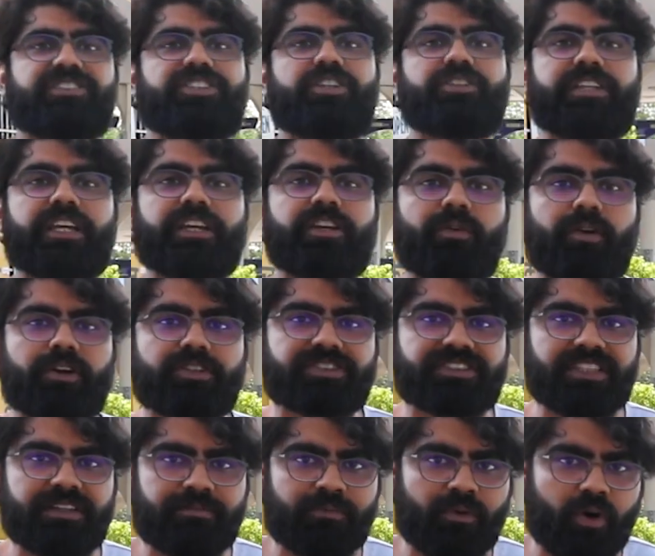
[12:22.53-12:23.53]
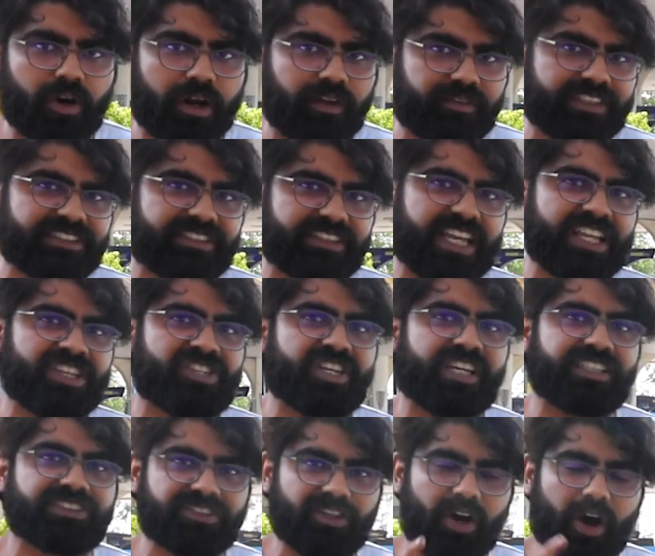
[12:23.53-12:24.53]
Do you think you want to see more of these range
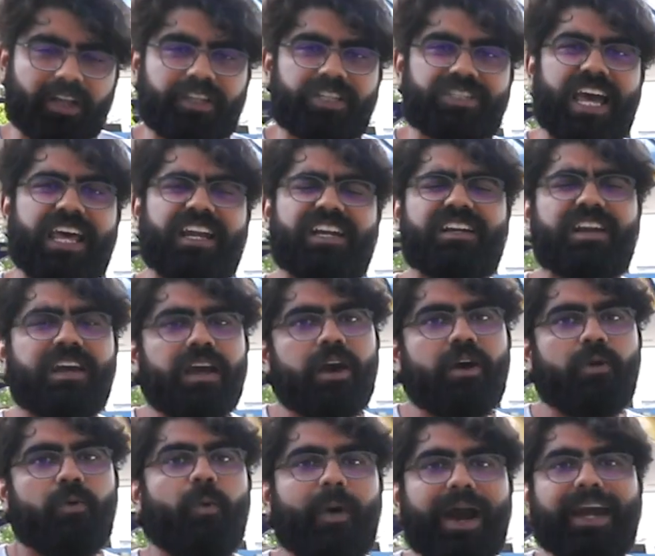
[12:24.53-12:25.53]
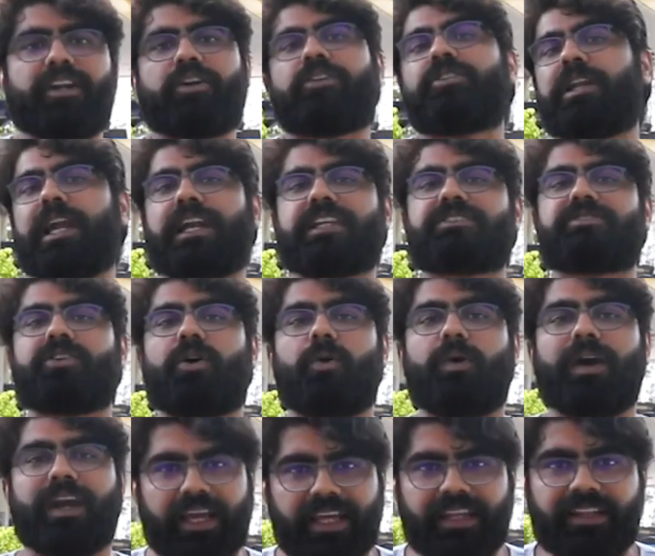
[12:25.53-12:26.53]
tests on the channel? Why don't you let us know
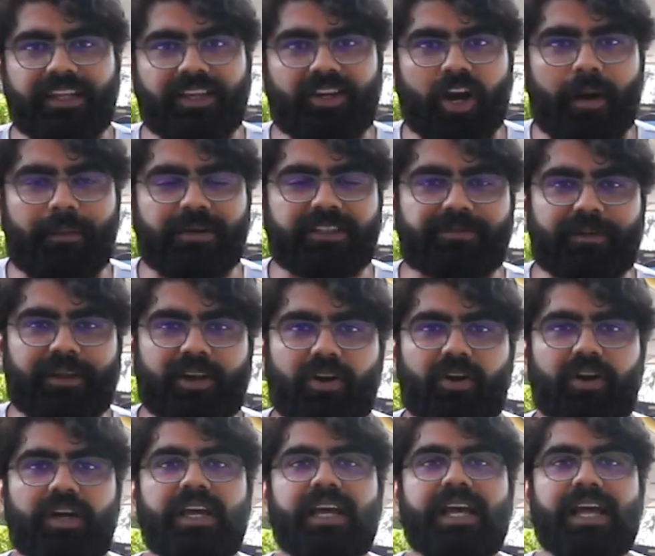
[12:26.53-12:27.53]
in the comments below?